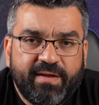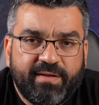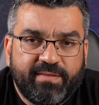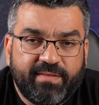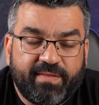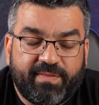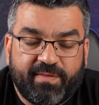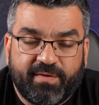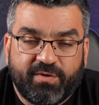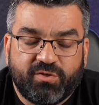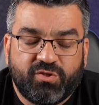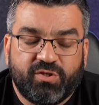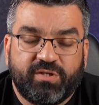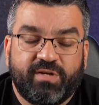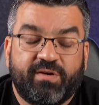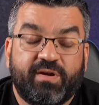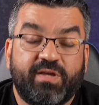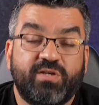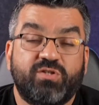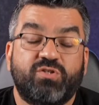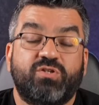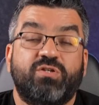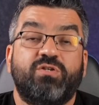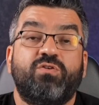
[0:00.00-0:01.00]
the third
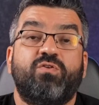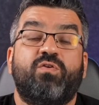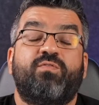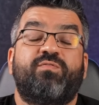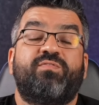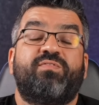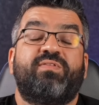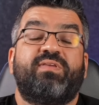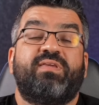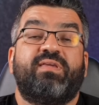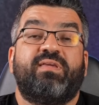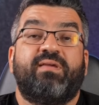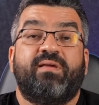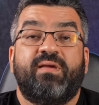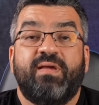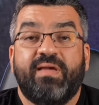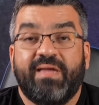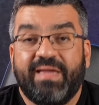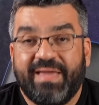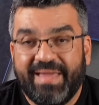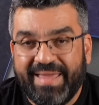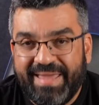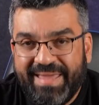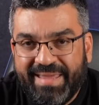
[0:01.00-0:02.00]
generation of the
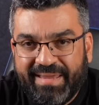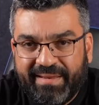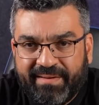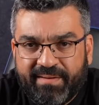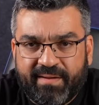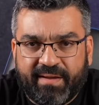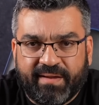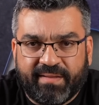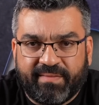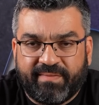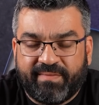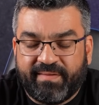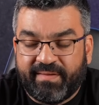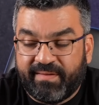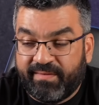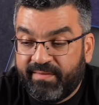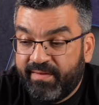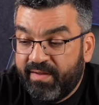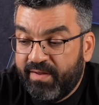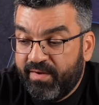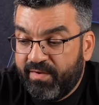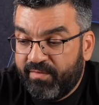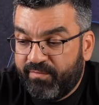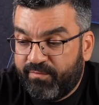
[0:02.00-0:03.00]
a9, the
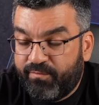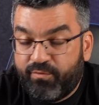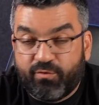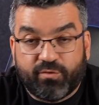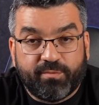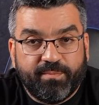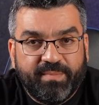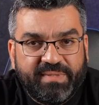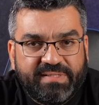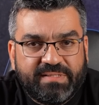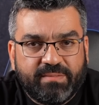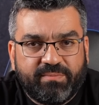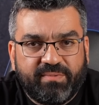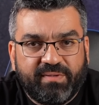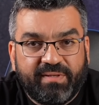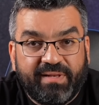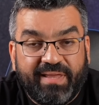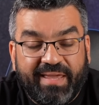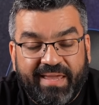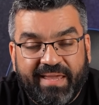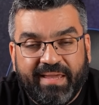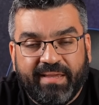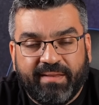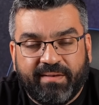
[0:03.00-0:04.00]
formidable
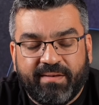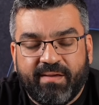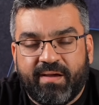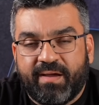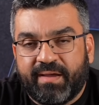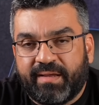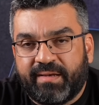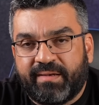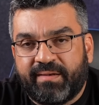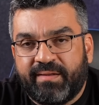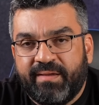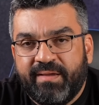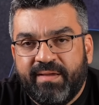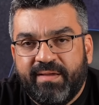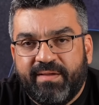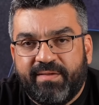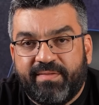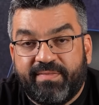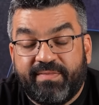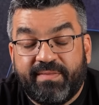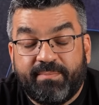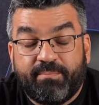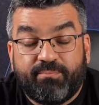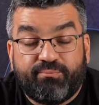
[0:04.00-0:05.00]
A9,
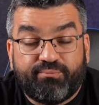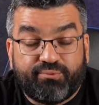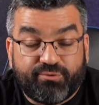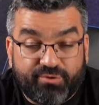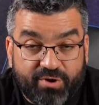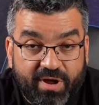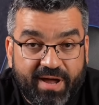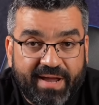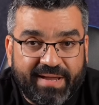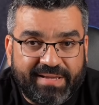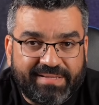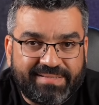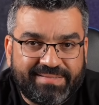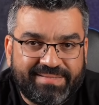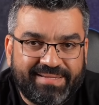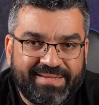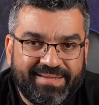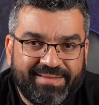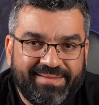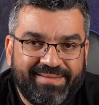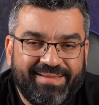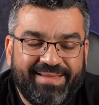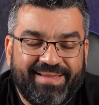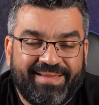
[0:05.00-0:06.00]
the pride
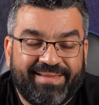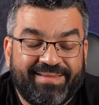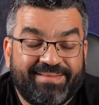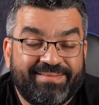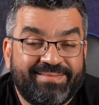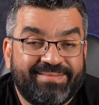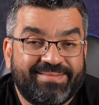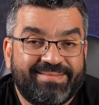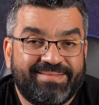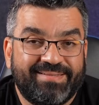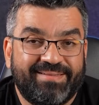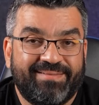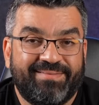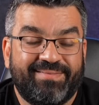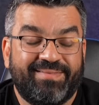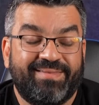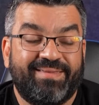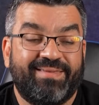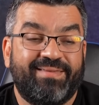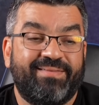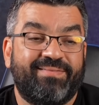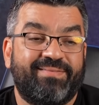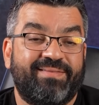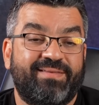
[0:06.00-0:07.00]
and
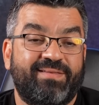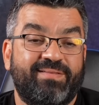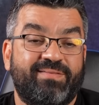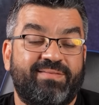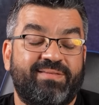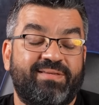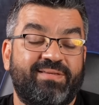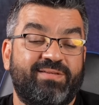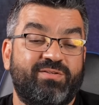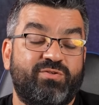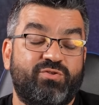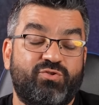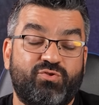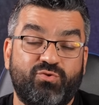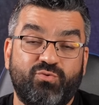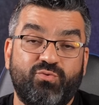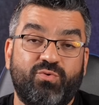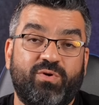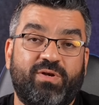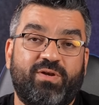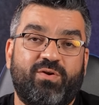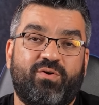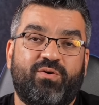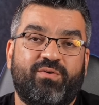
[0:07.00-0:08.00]
the, the, the
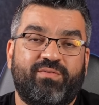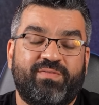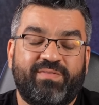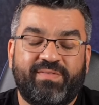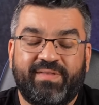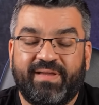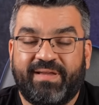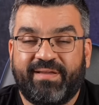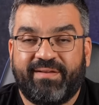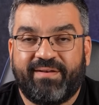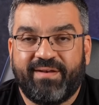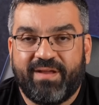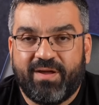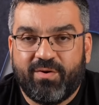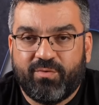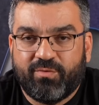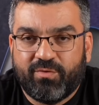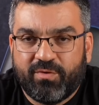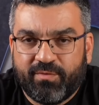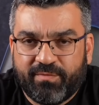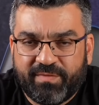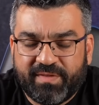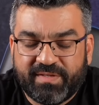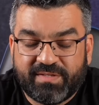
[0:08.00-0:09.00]
jewel on the crown
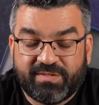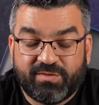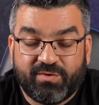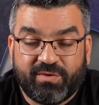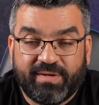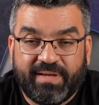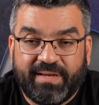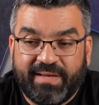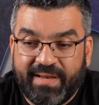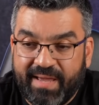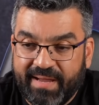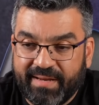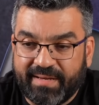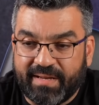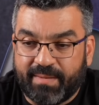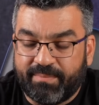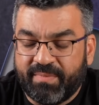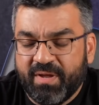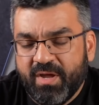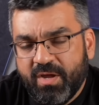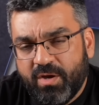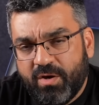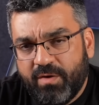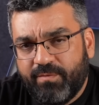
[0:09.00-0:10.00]
of the Sony lineup.
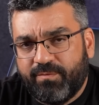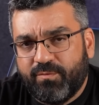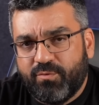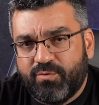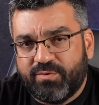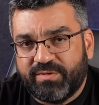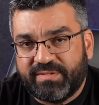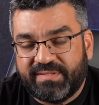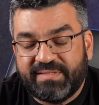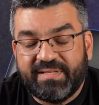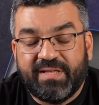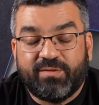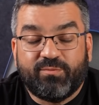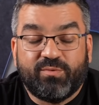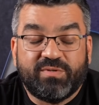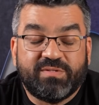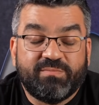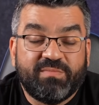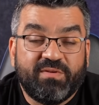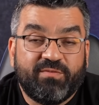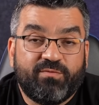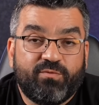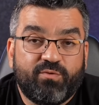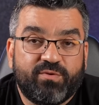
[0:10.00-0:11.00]
Of course, that was
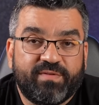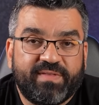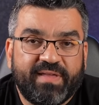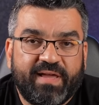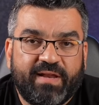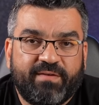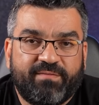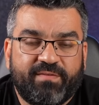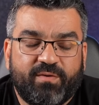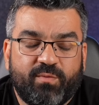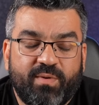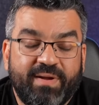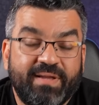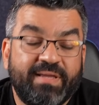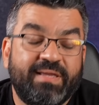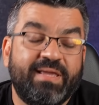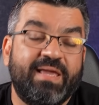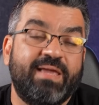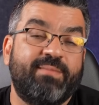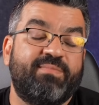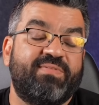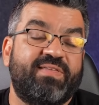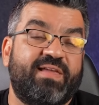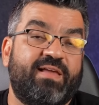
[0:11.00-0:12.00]
before the Alpha 1
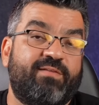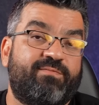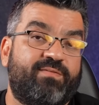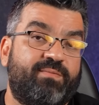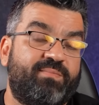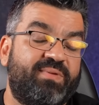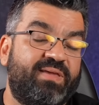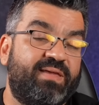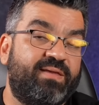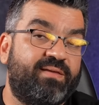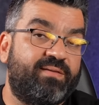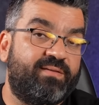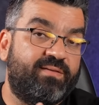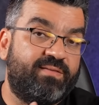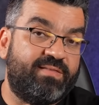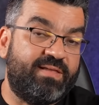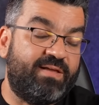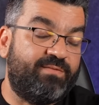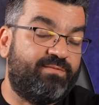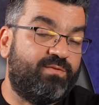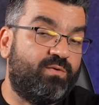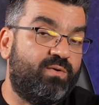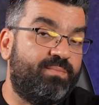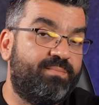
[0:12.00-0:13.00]
came, the Alpha being the,
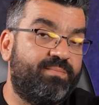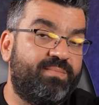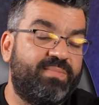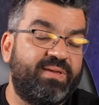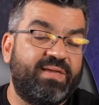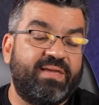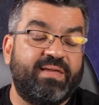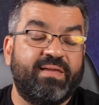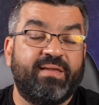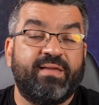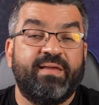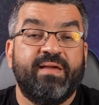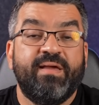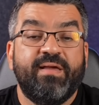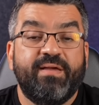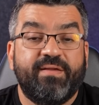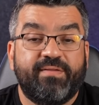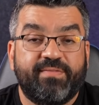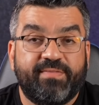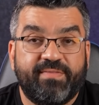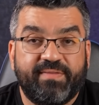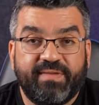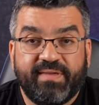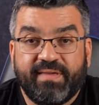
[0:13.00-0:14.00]
Alpha 1 being
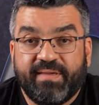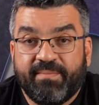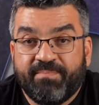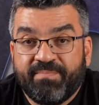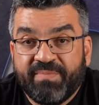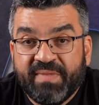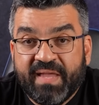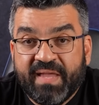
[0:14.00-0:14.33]
the